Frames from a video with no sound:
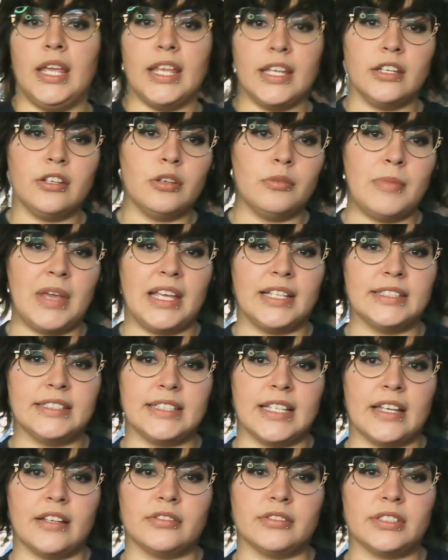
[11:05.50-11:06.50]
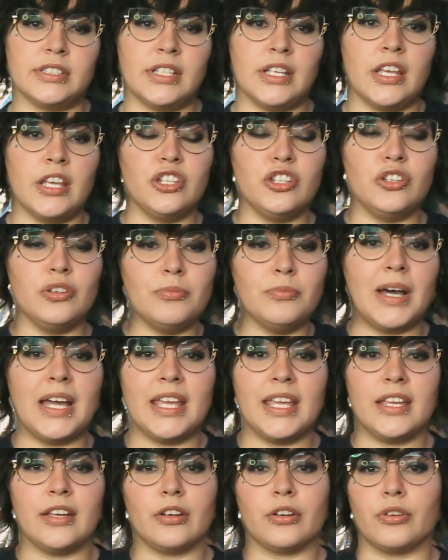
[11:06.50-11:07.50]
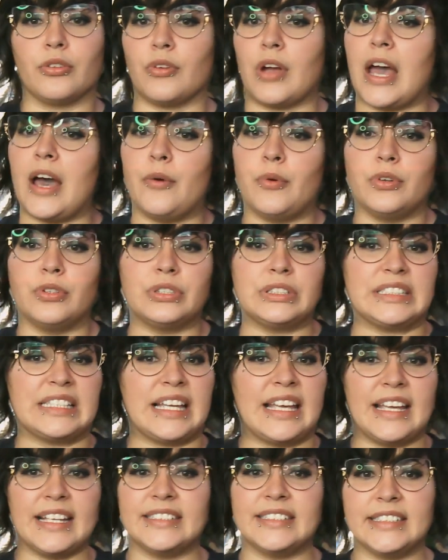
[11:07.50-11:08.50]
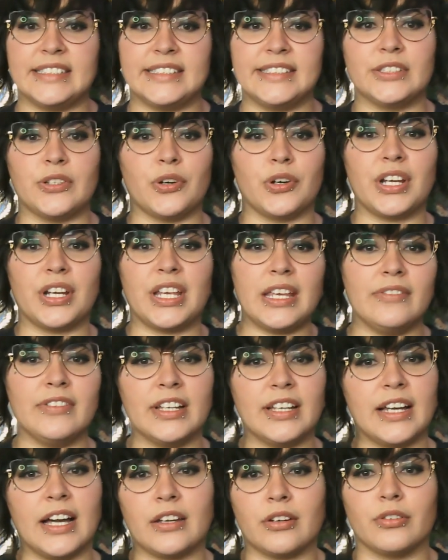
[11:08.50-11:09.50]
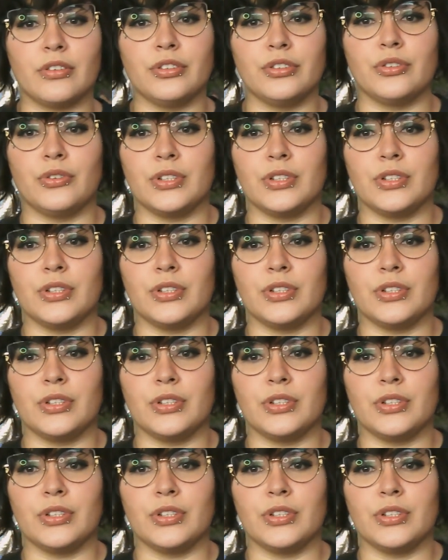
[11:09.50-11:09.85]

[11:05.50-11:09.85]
Inhumane sounds. You might hear growls, hisses, or even guttural